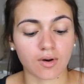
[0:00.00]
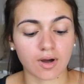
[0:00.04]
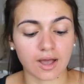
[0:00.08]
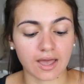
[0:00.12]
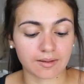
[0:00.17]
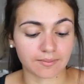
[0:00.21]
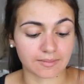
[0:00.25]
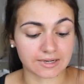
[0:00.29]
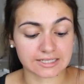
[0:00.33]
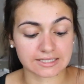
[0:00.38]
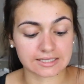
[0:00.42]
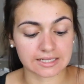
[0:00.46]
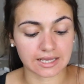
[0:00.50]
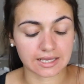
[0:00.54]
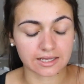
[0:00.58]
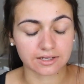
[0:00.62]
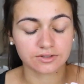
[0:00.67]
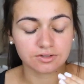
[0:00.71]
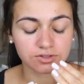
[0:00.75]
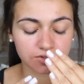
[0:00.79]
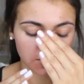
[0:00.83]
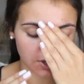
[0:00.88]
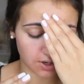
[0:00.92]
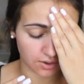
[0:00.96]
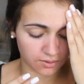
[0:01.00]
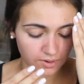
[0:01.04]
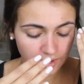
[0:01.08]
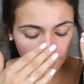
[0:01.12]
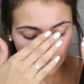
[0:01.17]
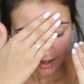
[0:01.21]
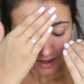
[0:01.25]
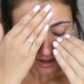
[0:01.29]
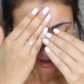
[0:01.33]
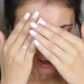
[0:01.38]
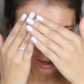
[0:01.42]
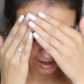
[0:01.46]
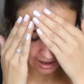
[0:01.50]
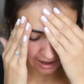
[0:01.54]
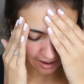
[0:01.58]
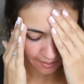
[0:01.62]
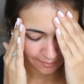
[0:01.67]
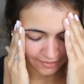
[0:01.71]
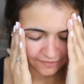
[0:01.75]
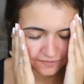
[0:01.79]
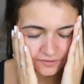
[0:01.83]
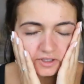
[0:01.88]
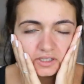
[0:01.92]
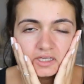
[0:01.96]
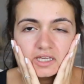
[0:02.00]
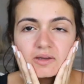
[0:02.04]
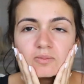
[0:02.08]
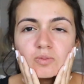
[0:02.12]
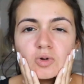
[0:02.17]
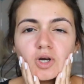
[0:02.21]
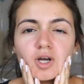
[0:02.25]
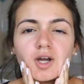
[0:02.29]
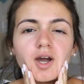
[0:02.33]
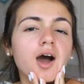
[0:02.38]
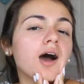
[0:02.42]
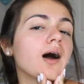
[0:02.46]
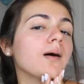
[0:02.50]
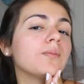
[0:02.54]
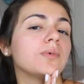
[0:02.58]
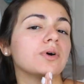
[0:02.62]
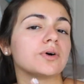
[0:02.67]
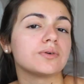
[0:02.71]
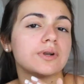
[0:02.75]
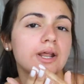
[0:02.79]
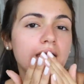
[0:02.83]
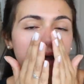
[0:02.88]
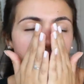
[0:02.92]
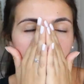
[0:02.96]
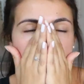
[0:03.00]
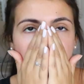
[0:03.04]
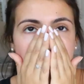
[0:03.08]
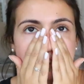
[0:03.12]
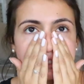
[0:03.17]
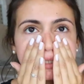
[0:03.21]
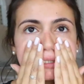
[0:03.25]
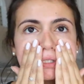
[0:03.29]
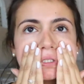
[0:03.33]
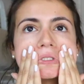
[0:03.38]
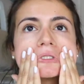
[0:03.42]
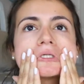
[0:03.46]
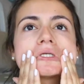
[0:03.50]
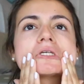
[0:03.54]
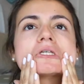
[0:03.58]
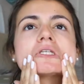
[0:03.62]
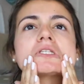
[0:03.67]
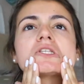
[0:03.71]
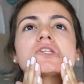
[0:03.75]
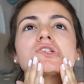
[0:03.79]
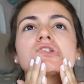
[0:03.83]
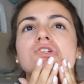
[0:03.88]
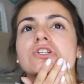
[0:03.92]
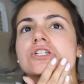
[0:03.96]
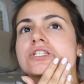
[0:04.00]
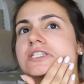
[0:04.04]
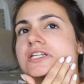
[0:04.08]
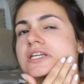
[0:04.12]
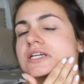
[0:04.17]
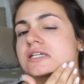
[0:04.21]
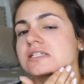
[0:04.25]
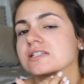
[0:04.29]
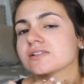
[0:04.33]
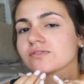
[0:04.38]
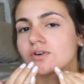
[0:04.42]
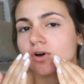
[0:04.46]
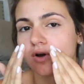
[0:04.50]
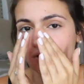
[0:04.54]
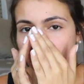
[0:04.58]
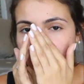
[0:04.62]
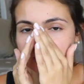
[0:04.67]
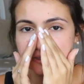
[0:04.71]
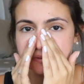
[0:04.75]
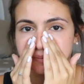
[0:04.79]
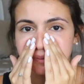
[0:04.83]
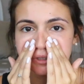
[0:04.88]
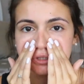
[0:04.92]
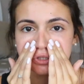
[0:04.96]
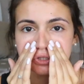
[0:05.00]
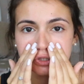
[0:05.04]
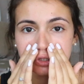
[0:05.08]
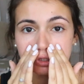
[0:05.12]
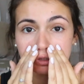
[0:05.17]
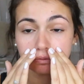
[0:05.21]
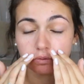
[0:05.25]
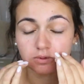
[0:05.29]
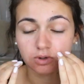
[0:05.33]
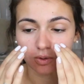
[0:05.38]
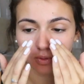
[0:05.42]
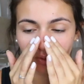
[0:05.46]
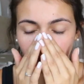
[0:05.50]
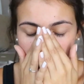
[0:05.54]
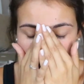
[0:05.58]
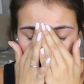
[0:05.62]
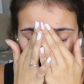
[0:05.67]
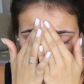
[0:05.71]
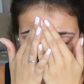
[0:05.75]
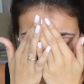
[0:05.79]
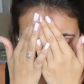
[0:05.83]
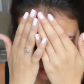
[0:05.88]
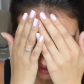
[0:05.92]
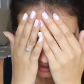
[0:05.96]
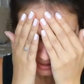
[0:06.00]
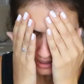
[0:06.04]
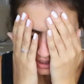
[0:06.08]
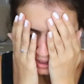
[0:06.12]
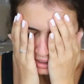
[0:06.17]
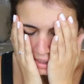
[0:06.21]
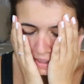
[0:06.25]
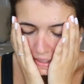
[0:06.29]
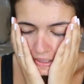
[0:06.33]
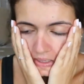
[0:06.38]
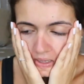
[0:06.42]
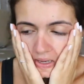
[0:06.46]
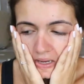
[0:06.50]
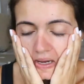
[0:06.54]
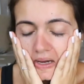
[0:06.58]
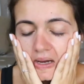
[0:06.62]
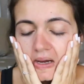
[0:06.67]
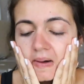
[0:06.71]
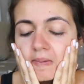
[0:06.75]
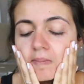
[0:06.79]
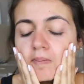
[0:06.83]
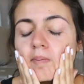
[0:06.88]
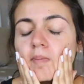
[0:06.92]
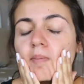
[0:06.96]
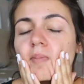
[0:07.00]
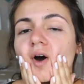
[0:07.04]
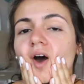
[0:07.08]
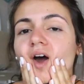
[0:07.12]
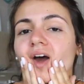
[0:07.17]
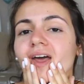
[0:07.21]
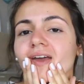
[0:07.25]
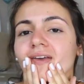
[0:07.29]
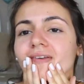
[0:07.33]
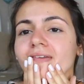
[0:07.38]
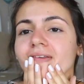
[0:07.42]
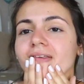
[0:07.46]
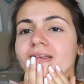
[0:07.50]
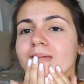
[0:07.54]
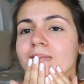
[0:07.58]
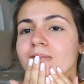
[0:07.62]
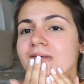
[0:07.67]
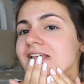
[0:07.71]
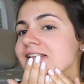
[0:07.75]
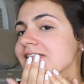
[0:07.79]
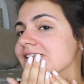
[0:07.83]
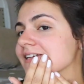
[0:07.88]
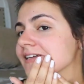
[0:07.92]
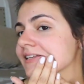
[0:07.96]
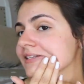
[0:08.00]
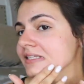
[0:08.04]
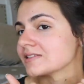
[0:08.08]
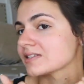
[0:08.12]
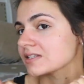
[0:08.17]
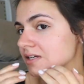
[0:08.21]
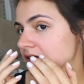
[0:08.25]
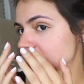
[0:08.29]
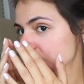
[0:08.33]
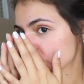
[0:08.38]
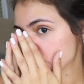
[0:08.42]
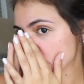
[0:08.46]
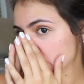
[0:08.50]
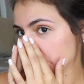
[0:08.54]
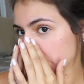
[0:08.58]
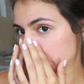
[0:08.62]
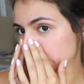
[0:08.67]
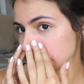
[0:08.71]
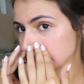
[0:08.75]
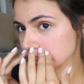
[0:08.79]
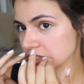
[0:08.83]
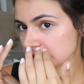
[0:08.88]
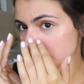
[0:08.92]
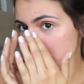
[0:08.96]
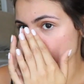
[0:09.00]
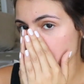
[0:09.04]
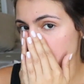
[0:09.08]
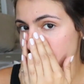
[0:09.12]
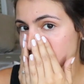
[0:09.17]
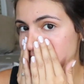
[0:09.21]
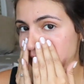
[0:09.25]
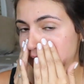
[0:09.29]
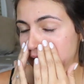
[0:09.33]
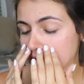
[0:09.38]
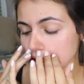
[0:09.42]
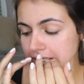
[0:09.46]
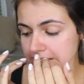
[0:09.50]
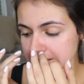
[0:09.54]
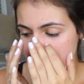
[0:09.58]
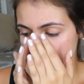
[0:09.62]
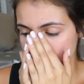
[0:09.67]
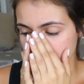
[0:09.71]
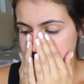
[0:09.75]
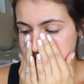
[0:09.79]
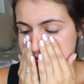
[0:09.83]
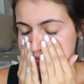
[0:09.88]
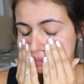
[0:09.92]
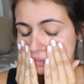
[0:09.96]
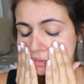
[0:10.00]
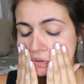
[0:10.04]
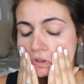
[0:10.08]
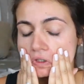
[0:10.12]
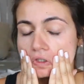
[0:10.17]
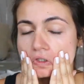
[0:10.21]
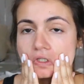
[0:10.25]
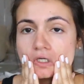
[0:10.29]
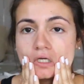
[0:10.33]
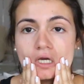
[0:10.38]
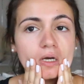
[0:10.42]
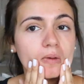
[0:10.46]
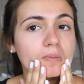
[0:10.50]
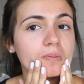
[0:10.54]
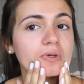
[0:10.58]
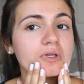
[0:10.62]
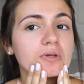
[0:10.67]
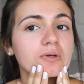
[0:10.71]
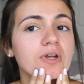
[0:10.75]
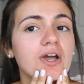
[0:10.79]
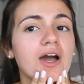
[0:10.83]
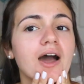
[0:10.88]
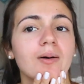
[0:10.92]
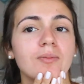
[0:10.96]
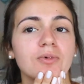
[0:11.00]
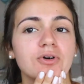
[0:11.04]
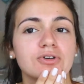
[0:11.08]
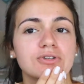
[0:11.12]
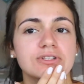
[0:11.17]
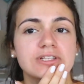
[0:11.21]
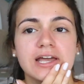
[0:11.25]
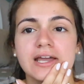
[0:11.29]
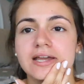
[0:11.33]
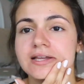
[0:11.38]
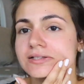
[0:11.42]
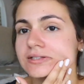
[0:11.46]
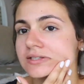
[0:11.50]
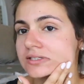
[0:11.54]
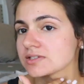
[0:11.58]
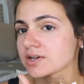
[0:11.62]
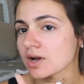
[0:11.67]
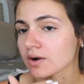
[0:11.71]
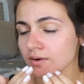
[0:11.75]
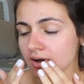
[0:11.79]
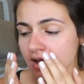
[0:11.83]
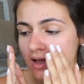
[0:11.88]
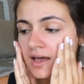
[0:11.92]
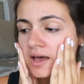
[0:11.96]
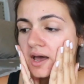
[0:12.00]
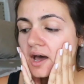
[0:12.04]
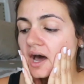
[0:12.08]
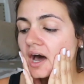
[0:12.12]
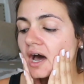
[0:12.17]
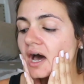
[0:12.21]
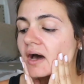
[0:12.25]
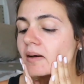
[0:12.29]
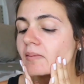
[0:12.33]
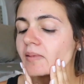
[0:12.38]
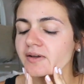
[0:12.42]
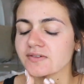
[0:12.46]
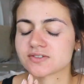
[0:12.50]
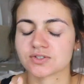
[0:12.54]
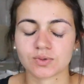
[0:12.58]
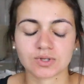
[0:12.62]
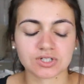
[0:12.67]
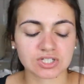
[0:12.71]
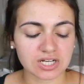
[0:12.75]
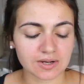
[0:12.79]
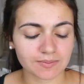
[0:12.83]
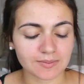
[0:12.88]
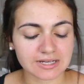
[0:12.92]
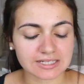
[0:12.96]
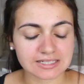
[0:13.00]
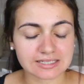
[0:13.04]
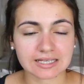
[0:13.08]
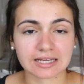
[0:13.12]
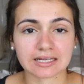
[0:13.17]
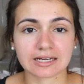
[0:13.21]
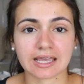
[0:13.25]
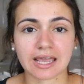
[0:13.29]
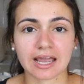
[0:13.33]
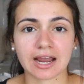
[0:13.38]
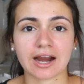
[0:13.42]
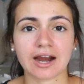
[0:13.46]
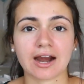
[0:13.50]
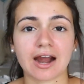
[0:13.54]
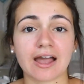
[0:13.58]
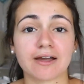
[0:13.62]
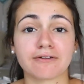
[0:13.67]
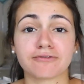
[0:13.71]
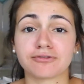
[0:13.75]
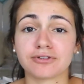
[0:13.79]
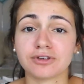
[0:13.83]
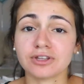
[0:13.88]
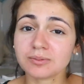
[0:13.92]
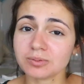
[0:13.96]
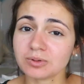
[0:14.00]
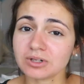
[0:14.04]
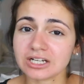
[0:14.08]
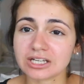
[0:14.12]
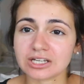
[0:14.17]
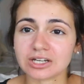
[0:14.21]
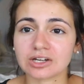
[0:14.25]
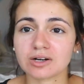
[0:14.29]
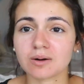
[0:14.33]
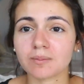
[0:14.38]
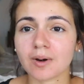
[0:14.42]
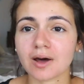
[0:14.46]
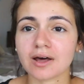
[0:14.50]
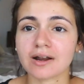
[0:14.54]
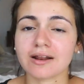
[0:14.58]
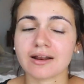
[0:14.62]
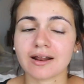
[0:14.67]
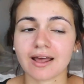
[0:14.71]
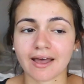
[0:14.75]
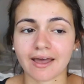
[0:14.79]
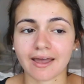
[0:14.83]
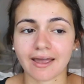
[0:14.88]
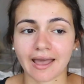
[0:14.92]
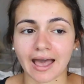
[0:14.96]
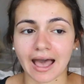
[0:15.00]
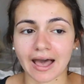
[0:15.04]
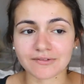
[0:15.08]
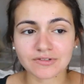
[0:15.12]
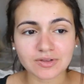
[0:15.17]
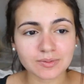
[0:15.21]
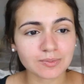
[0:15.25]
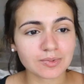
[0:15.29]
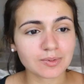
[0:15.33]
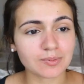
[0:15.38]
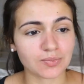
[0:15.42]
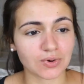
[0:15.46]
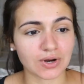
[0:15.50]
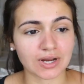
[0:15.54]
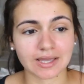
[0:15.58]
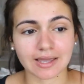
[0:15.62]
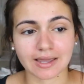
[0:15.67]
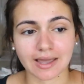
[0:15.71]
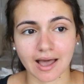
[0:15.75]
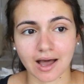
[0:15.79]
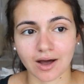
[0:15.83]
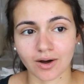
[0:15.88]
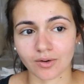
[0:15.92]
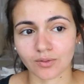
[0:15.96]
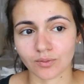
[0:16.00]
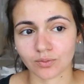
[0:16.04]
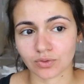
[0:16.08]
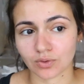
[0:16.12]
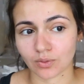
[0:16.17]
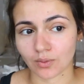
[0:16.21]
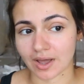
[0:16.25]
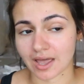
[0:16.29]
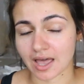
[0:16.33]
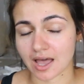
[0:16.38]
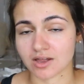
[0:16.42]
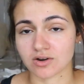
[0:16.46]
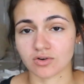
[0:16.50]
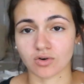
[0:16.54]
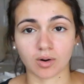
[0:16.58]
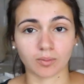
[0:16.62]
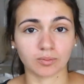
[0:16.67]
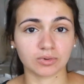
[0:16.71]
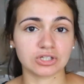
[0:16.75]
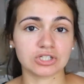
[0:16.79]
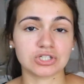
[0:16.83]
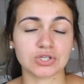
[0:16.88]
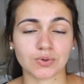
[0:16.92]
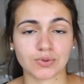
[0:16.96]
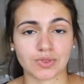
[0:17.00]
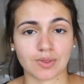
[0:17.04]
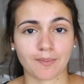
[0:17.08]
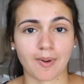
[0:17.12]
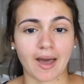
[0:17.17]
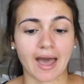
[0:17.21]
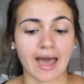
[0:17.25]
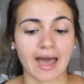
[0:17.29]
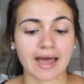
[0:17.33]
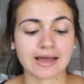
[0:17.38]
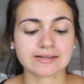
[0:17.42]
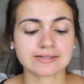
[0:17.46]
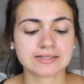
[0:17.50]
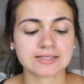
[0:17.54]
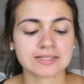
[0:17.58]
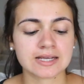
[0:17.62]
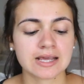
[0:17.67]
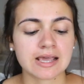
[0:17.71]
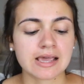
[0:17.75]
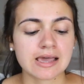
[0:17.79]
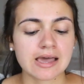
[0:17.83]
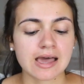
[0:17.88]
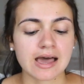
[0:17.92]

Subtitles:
and my skin. So I feel like I have more combo now, which is interesting because I've always been super oily. But I feel like my skin's changed a bit and it's more on the combo side. So I switched up my skincare. I feel pretty good about it. I haven't been breaking out the way I normally do in the past.